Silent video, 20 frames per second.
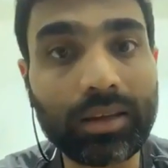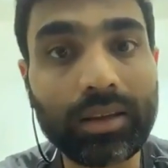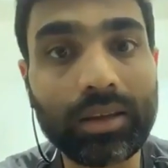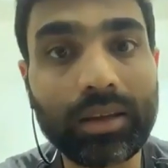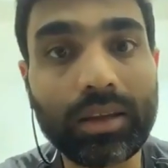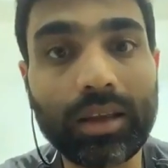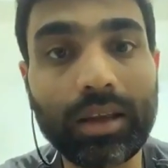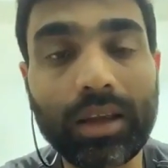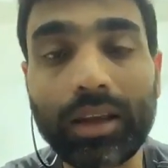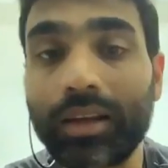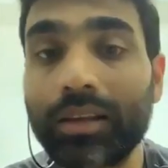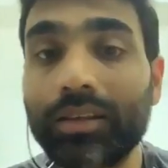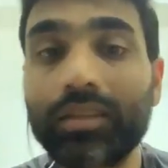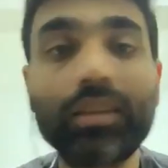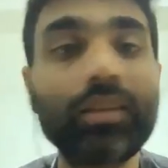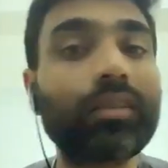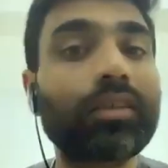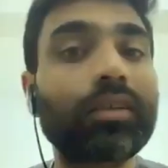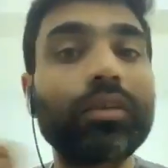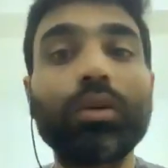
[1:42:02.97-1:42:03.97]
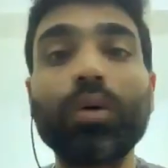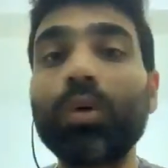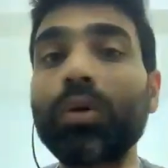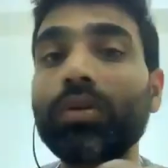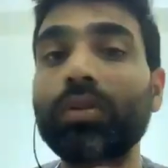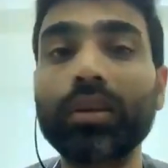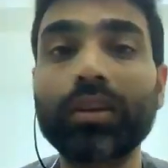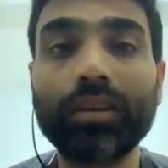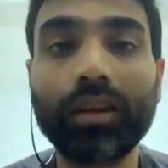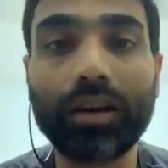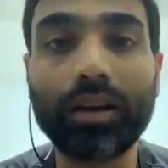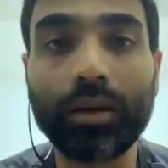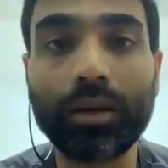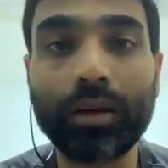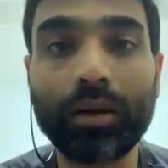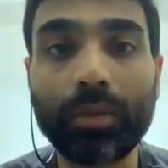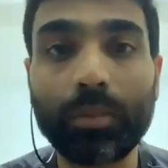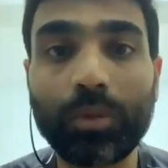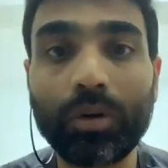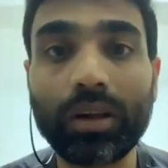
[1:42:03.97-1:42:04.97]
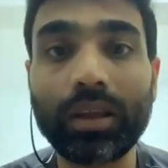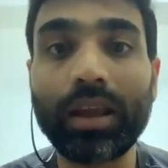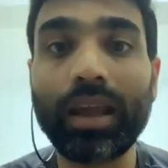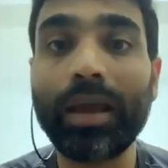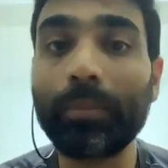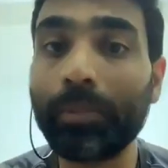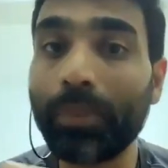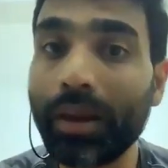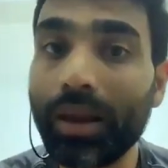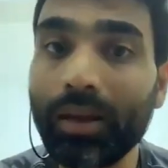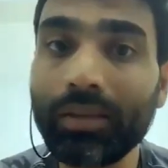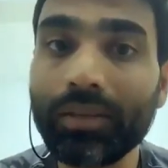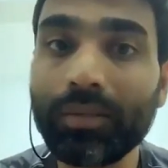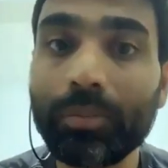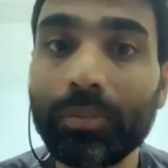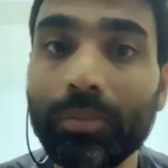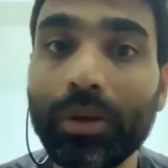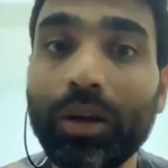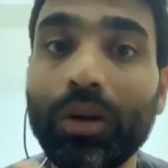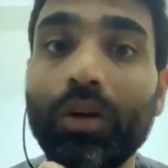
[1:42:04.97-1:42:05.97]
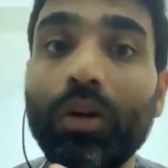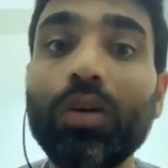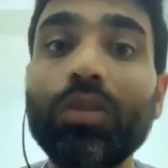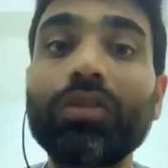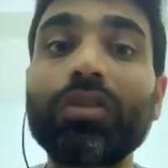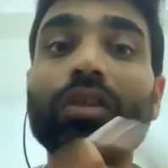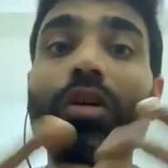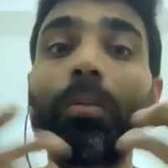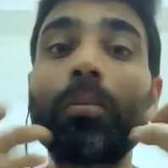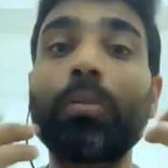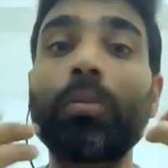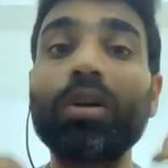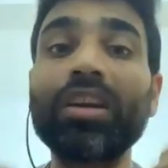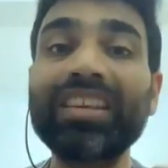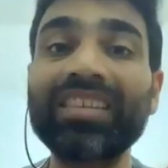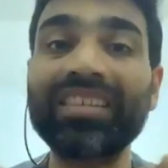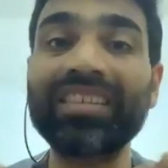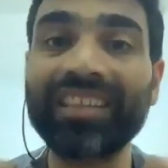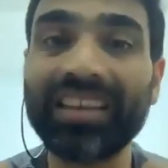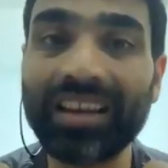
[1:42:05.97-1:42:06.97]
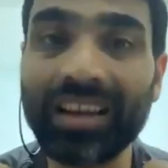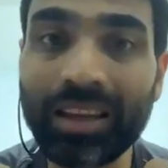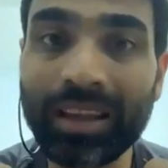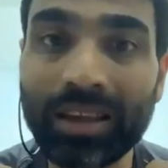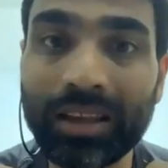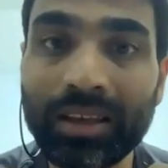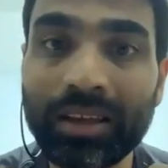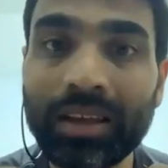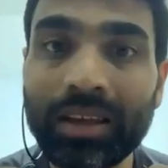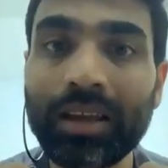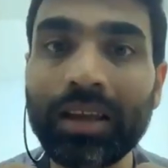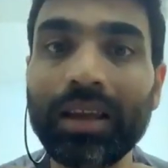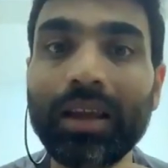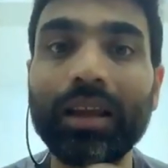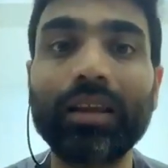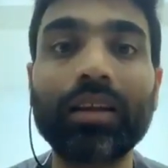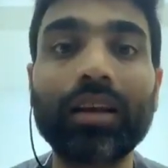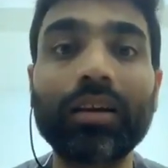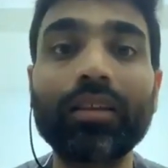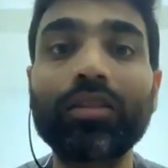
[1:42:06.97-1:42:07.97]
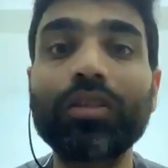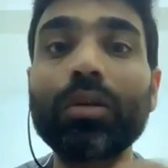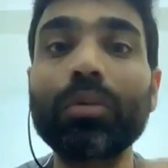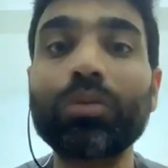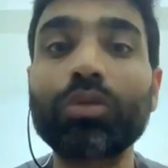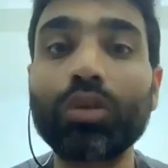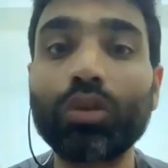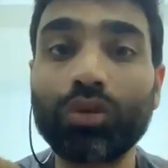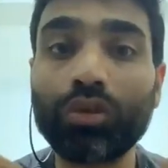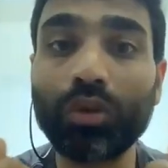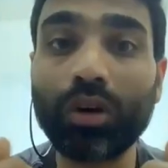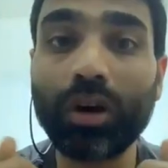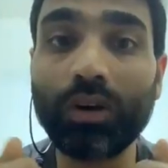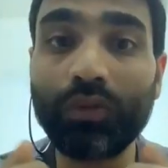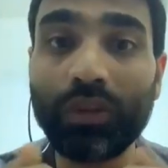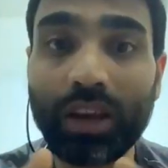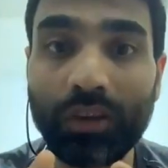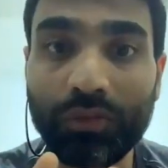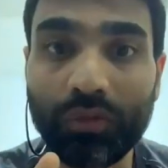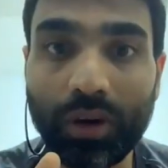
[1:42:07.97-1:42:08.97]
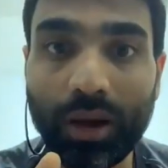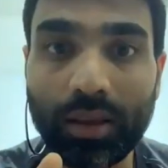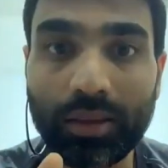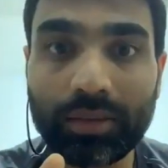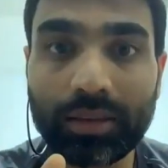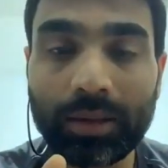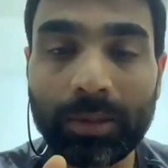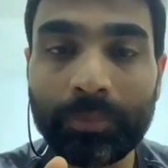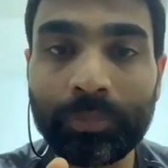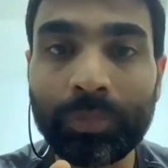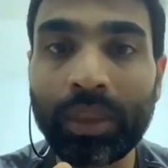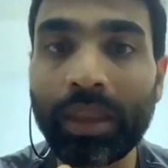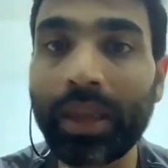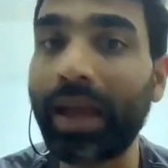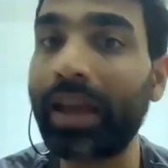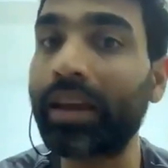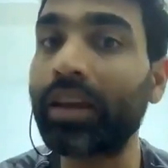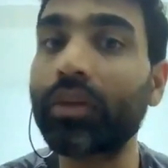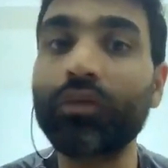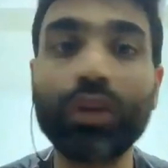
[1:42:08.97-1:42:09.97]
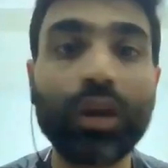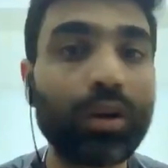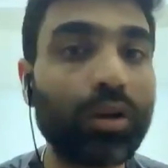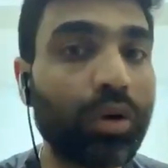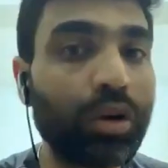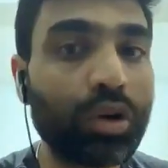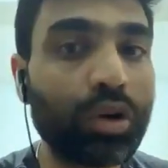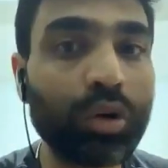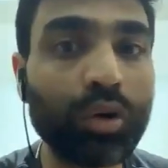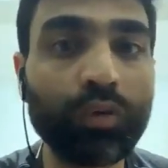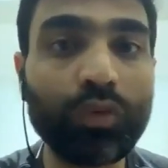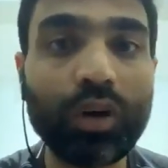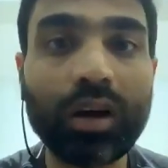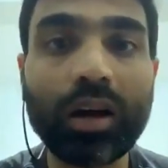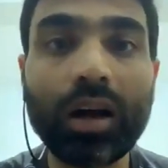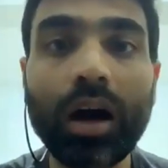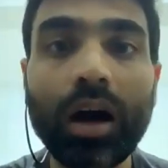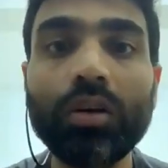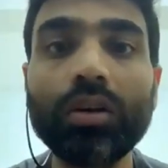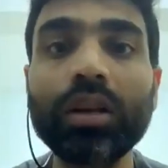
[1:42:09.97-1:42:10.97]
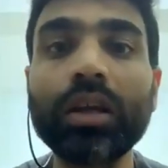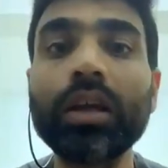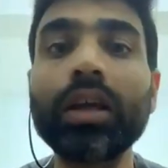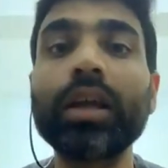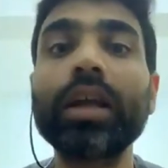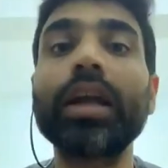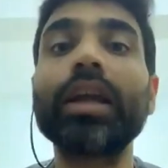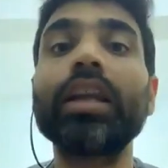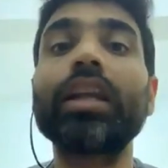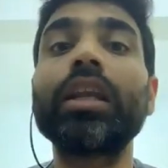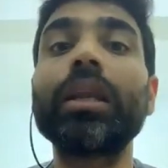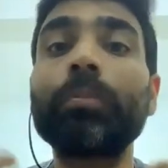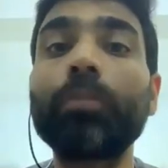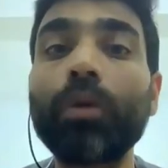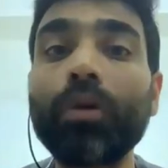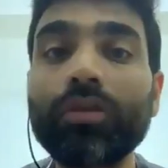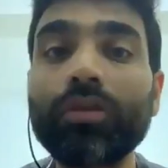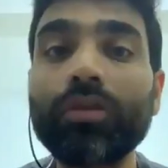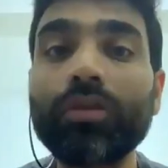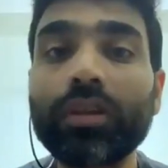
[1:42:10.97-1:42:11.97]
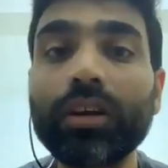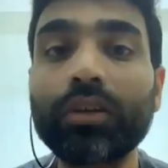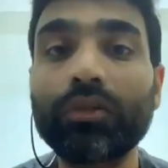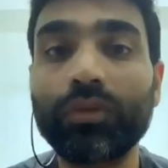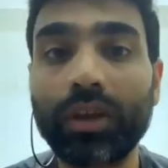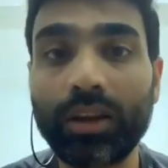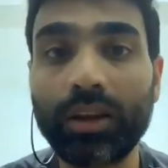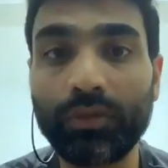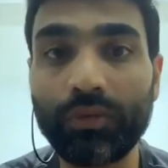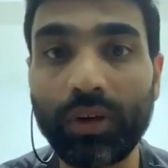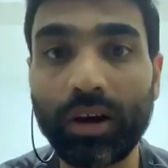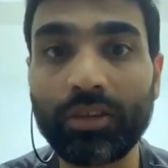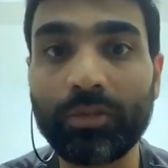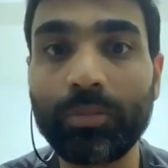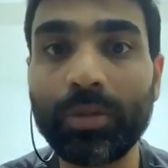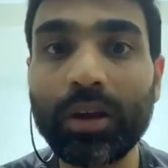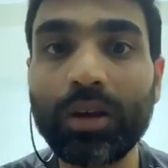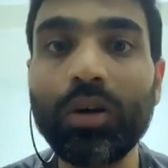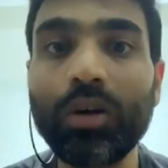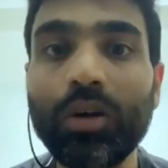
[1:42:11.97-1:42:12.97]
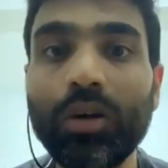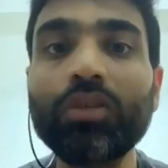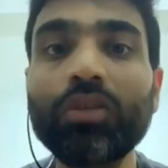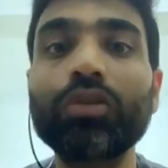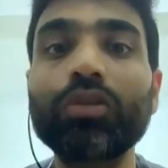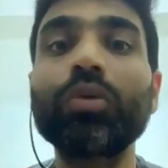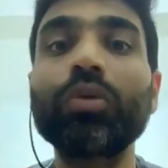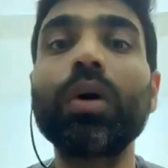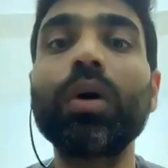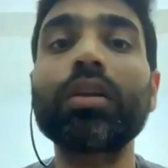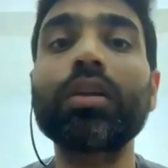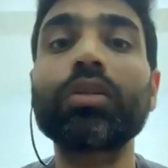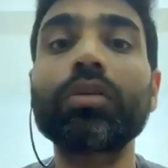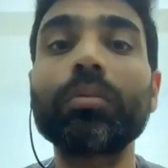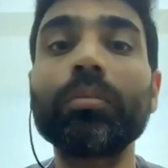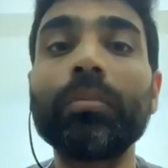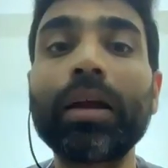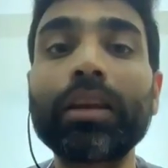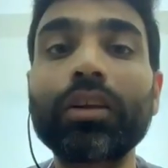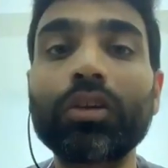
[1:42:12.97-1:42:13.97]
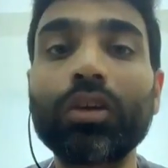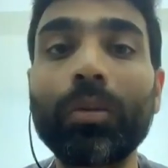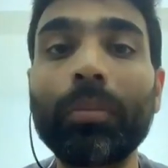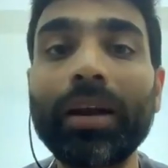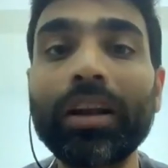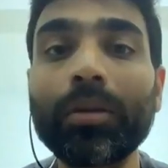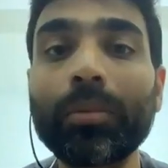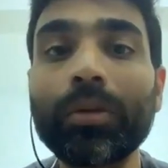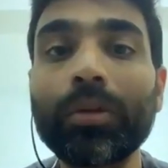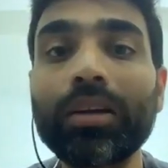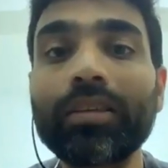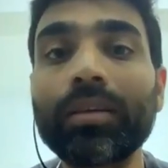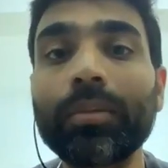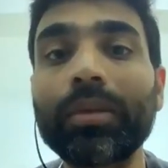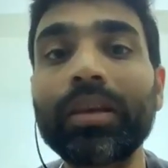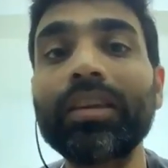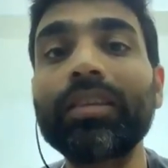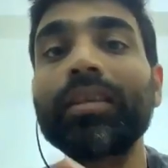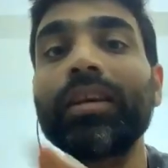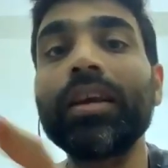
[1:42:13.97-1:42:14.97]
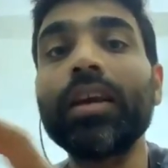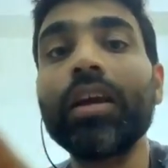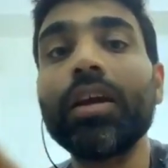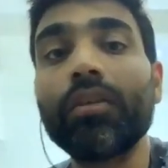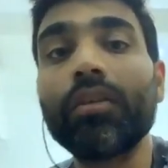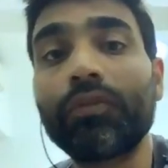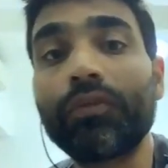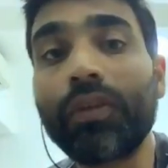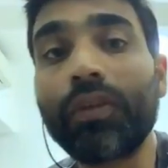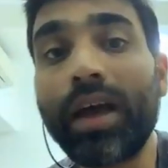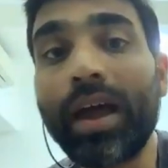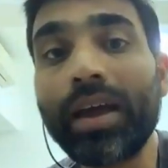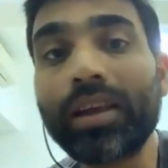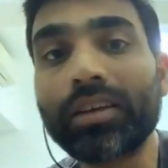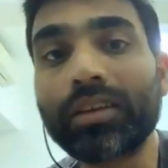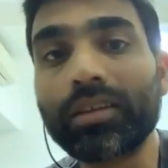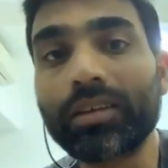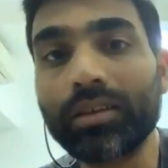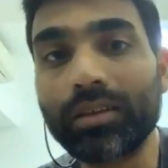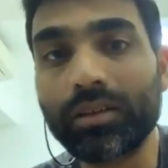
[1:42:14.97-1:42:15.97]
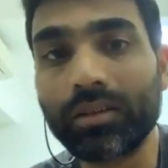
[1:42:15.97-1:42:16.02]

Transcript: it. It just goes inside your body. Plus, because your body is clean, it consumes your sugar very fast. And if you are not doing workout, it deposits very fast, because your metabolism is fat.